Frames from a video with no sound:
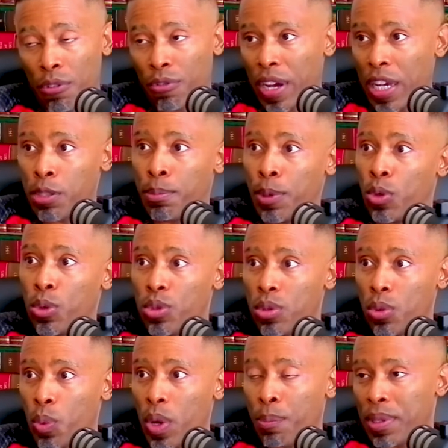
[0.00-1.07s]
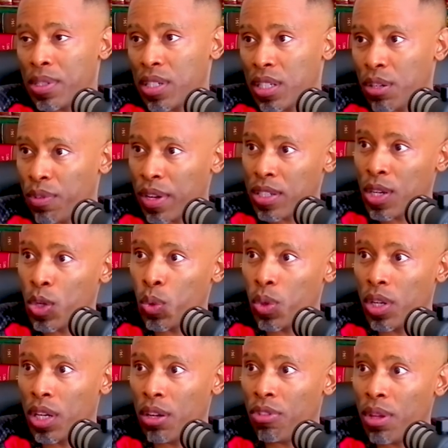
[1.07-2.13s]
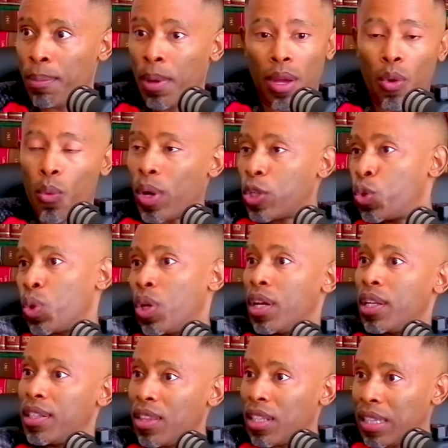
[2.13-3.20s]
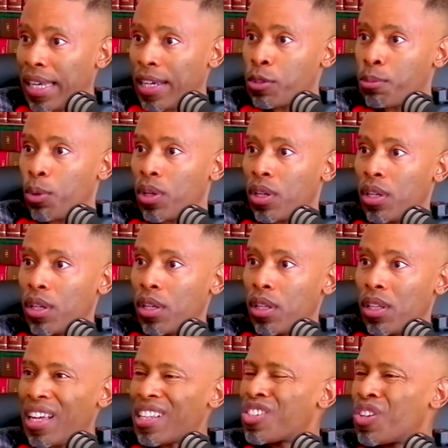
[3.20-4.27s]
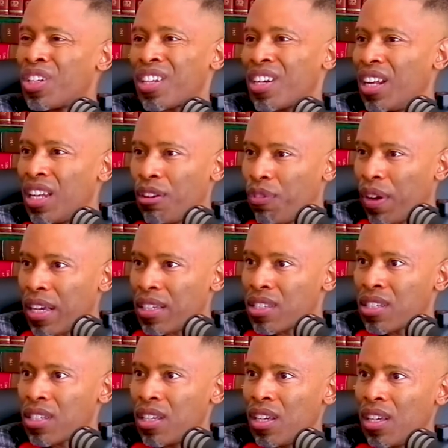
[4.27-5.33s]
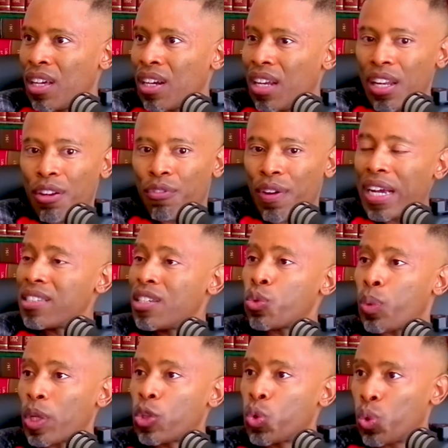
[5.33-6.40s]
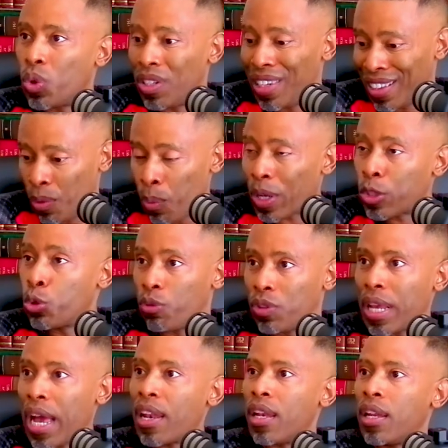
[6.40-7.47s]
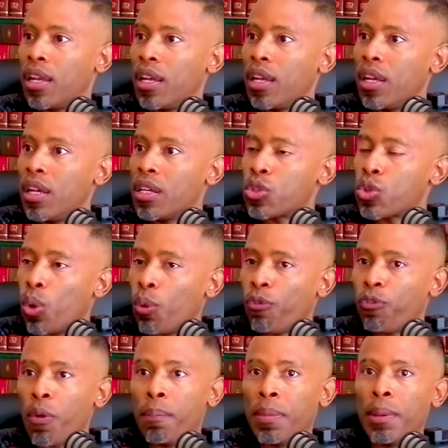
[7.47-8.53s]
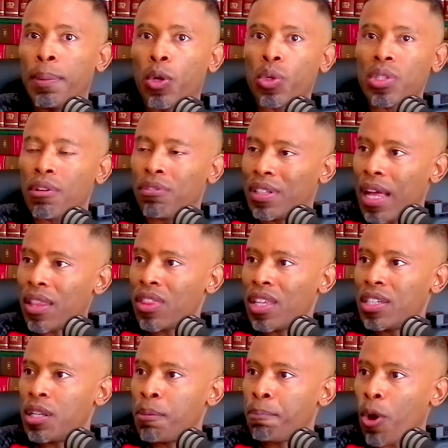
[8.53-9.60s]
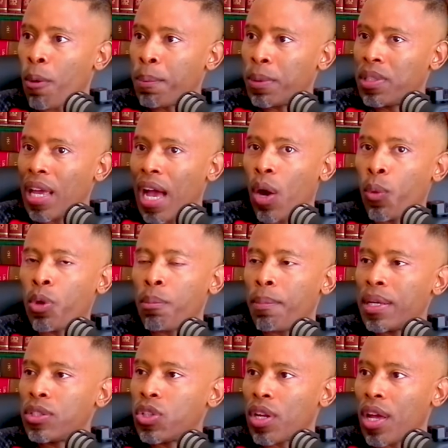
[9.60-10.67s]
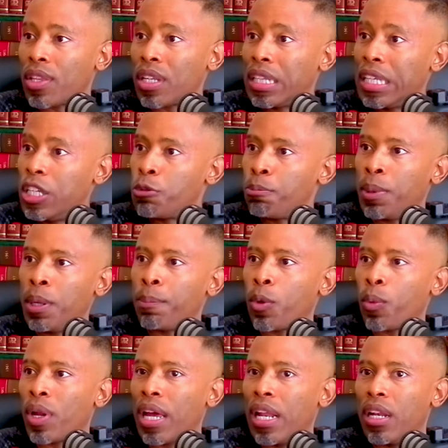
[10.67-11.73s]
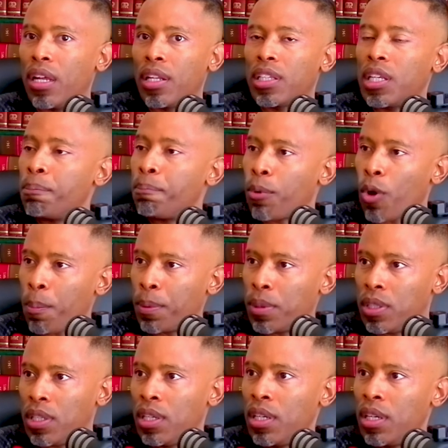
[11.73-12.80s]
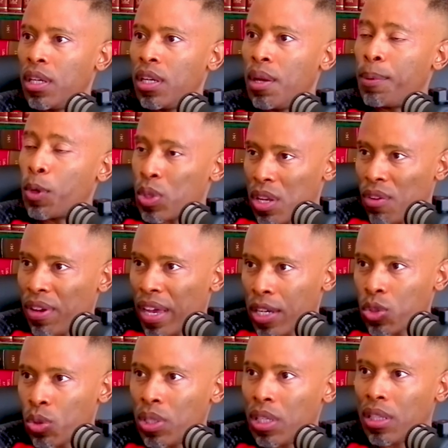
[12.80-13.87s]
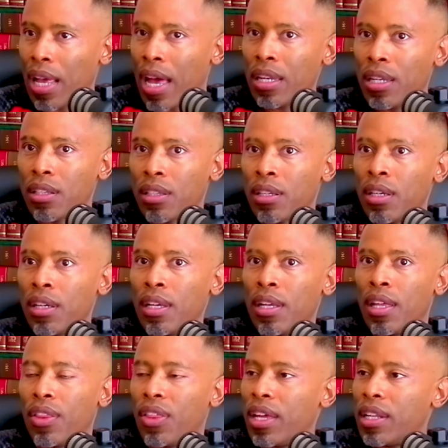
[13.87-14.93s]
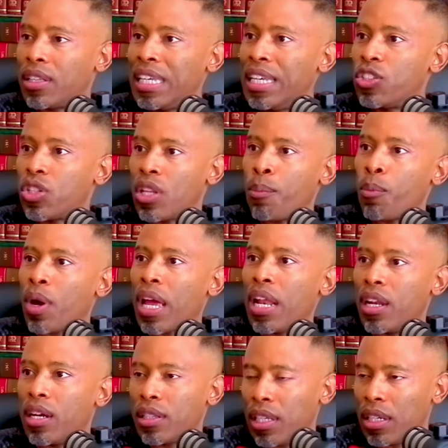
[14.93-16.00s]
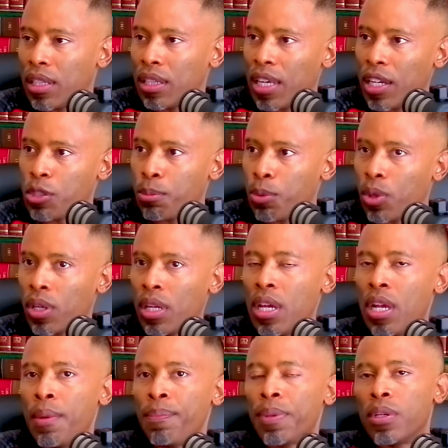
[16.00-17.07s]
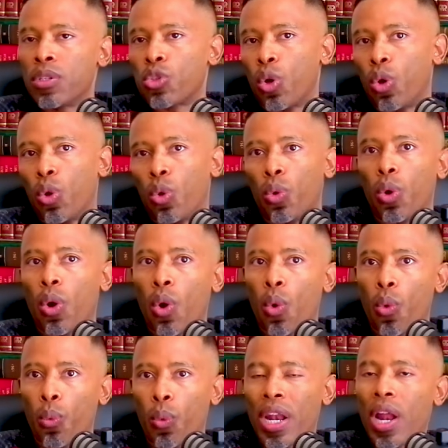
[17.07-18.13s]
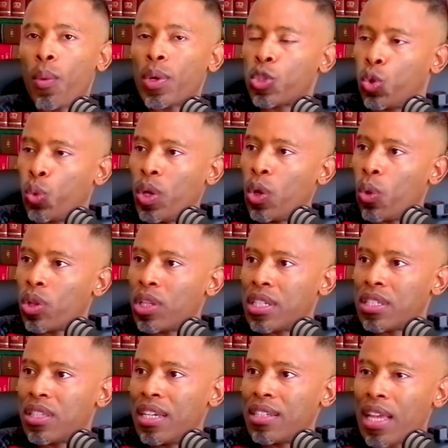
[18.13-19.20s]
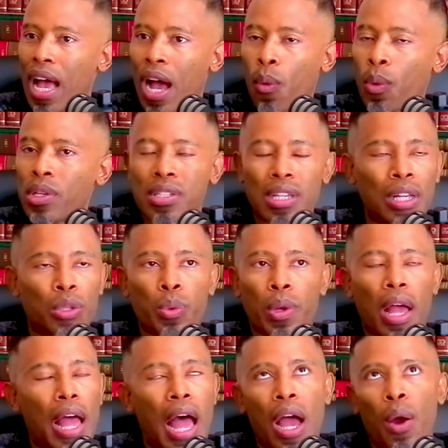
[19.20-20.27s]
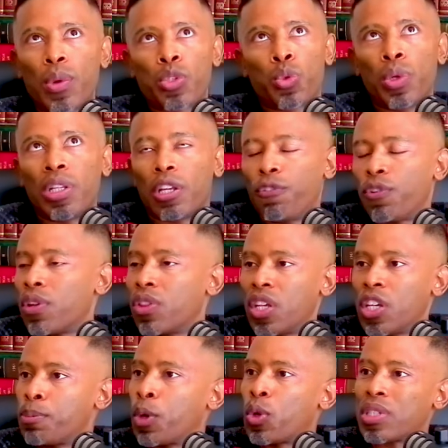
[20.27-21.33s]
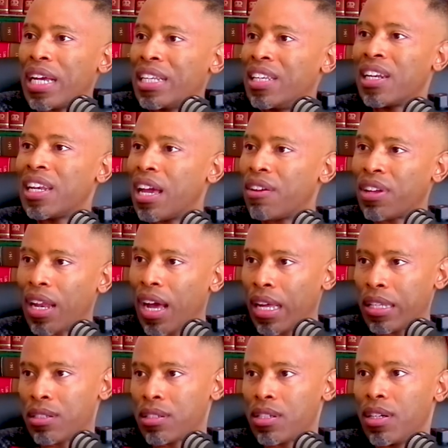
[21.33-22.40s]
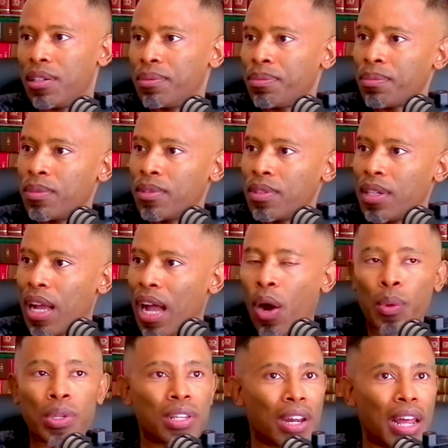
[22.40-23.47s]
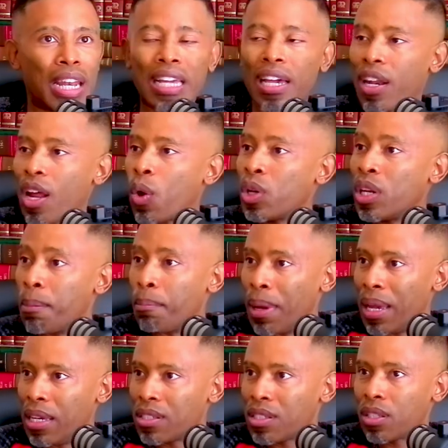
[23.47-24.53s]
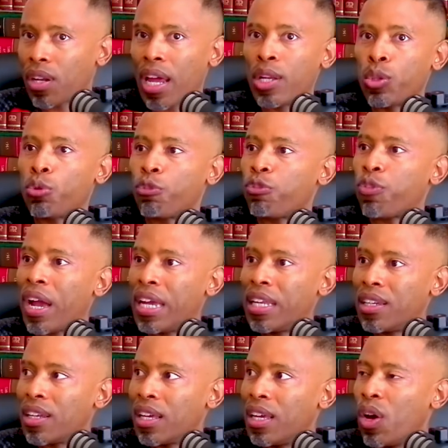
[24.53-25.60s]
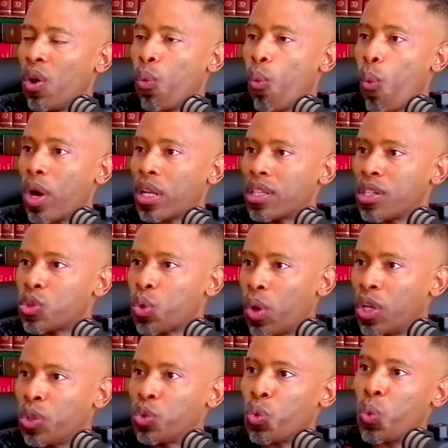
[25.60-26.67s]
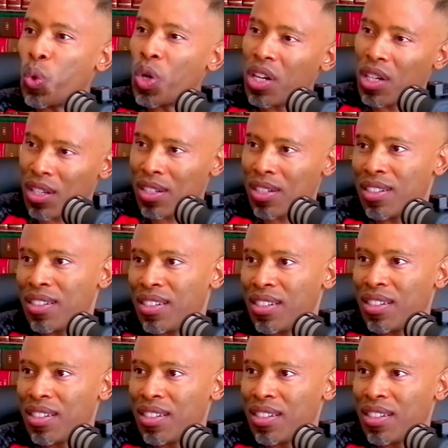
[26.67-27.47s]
advice because what business advice are you going to give you them? Start? What you learned in the textbook. Yeah. That's not real advice. Real advice is what you what you've done. So for me, because I've done things in property, I would much rather teach people what I learned in property because I've actually done it than teach them what I learned in a textbook. So when I was doing all these things, I was it I was doing different things because I didn't have an answer. I was running around in a maze trying to find what is going to work.